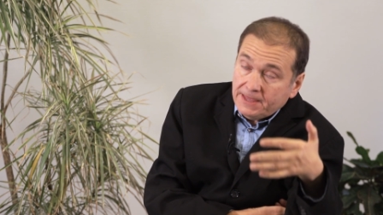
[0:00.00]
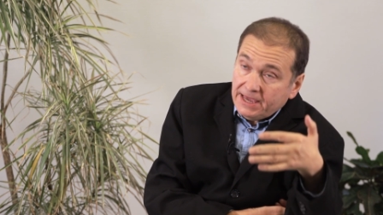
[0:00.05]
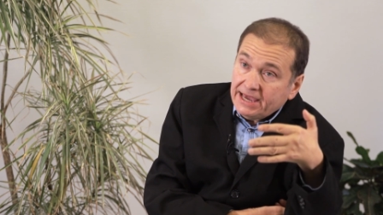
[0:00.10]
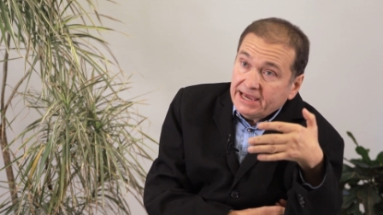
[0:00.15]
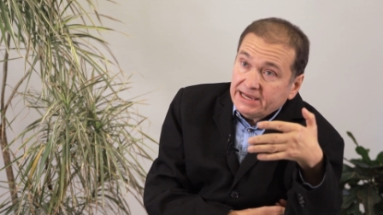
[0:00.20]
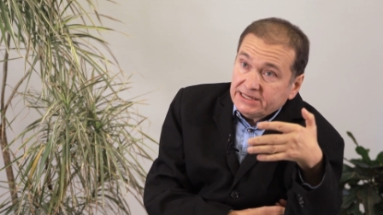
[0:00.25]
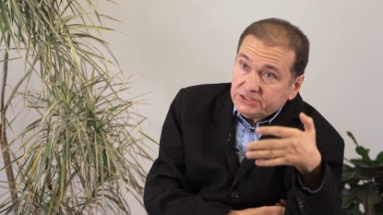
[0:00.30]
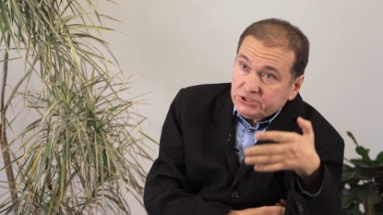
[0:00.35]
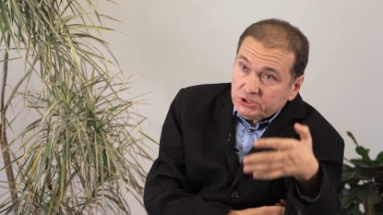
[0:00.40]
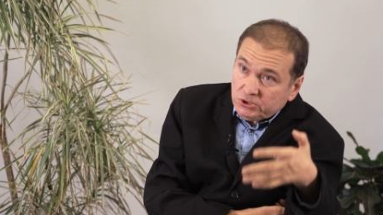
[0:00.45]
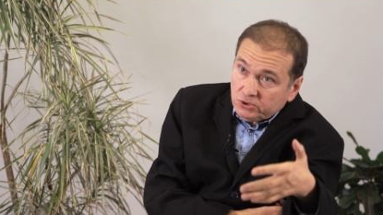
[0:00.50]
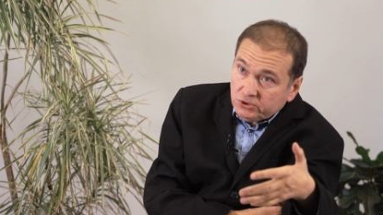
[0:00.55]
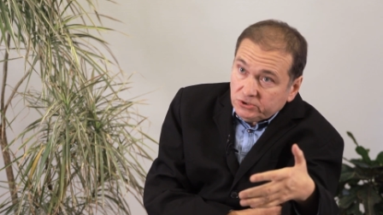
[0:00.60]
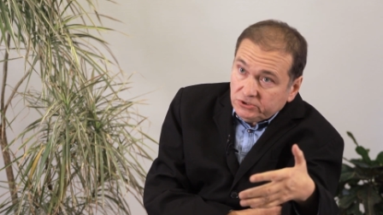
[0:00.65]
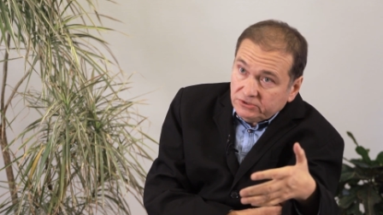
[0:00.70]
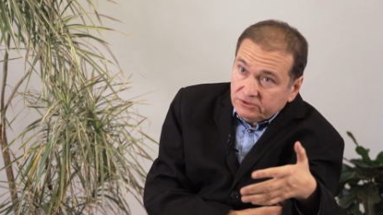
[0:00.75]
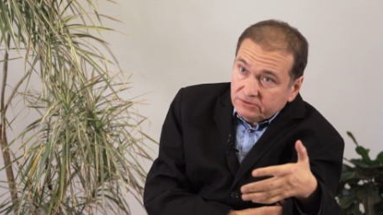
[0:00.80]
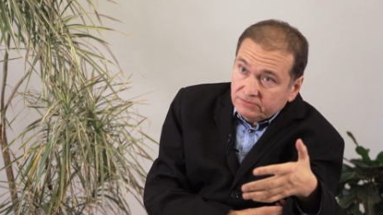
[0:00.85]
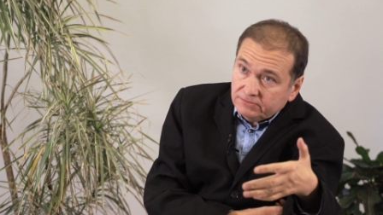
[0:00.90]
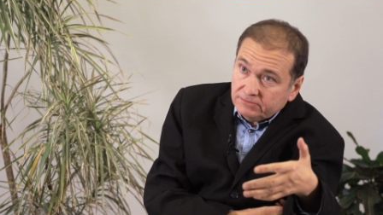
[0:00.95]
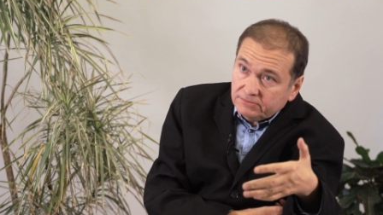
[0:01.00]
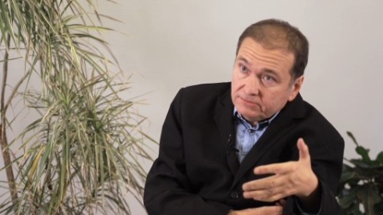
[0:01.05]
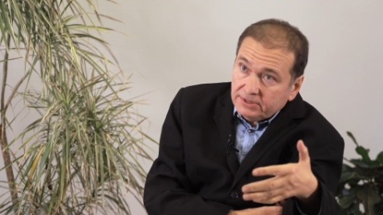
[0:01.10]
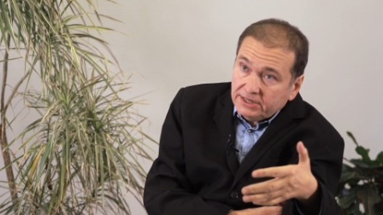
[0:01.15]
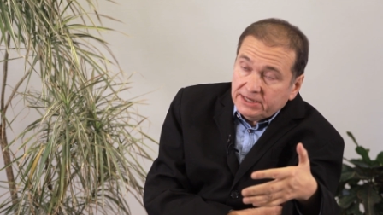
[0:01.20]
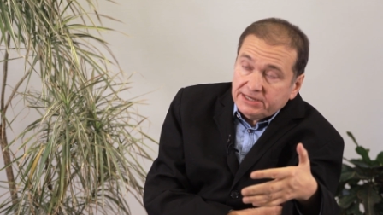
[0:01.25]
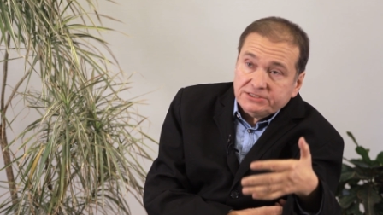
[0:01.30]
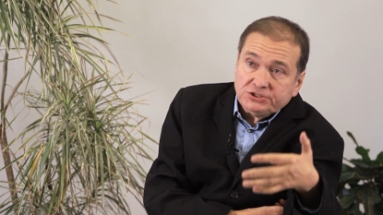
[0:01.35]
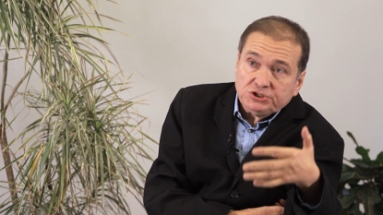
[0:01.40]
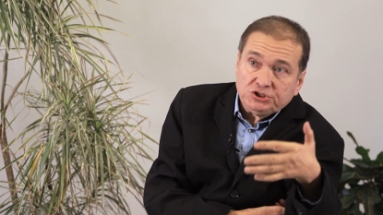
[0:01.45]
as good
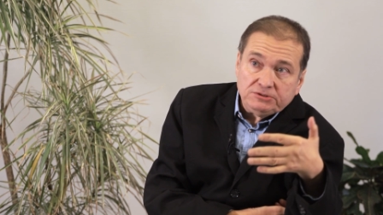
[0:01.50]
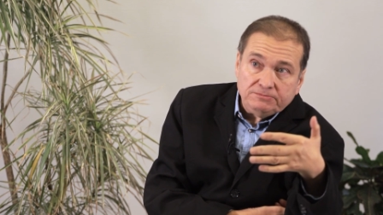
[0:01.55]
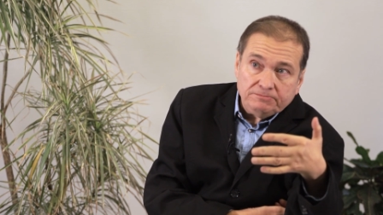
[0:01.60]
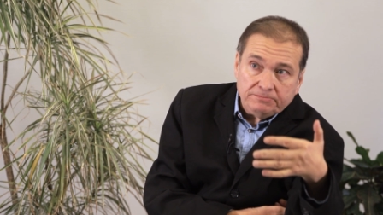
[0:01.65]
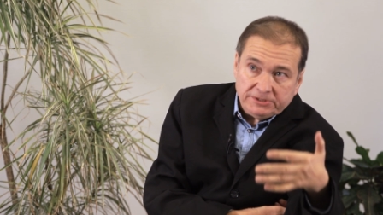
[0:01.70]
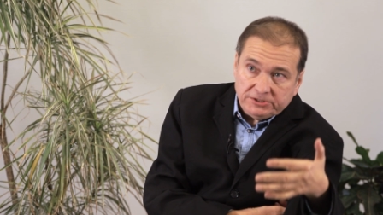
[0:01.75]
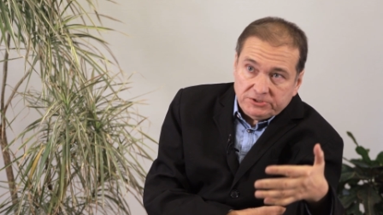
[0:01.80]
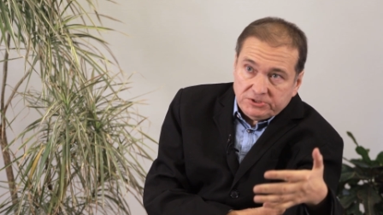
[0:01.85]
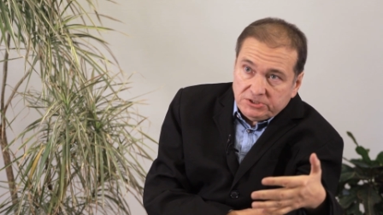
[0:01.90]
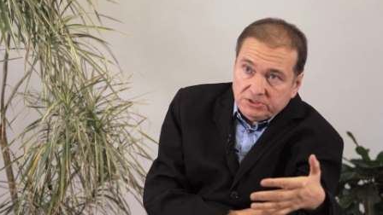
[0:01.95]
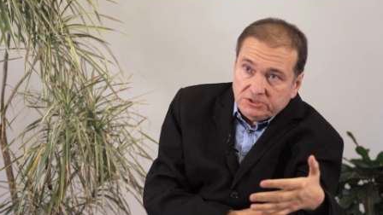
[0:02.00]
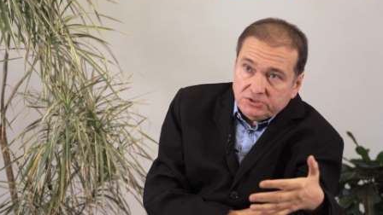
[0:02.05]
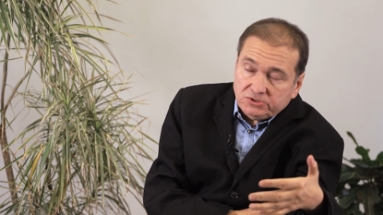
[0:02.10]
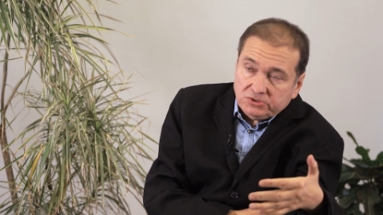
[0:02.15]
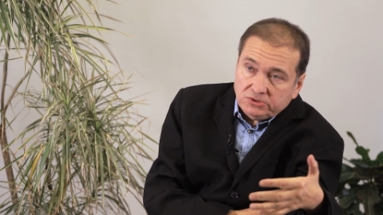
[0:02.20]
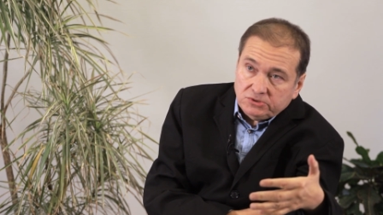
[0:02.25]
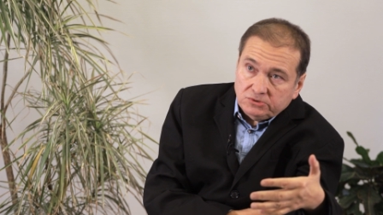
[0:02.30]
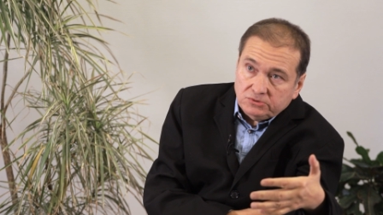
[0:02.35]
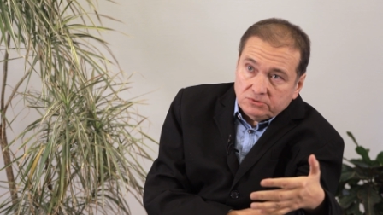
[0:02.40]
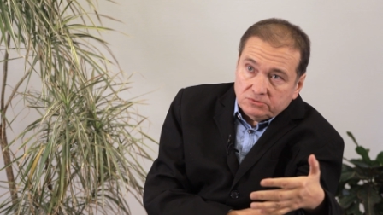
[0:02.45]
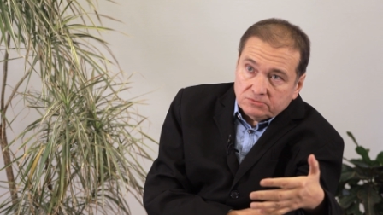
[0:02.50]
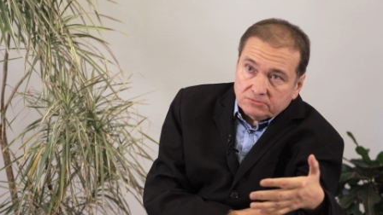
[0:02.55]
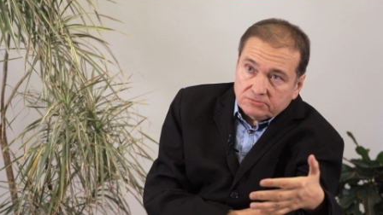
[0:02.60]
as chimpanzees do.